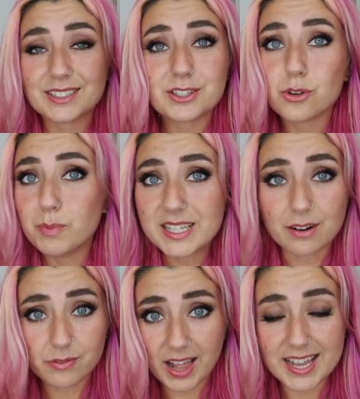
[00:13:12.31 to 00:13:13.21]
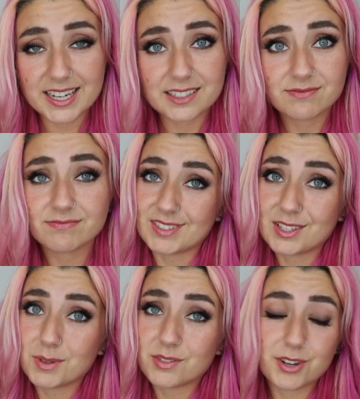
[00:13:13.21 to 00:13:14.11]
to be done flying,
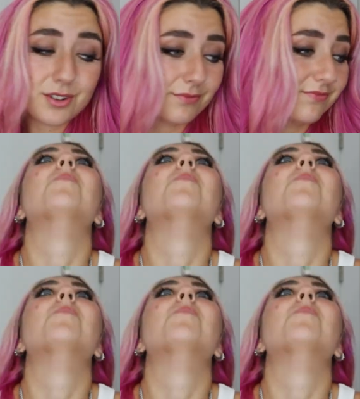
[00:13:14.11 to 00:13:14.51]
this one's for you.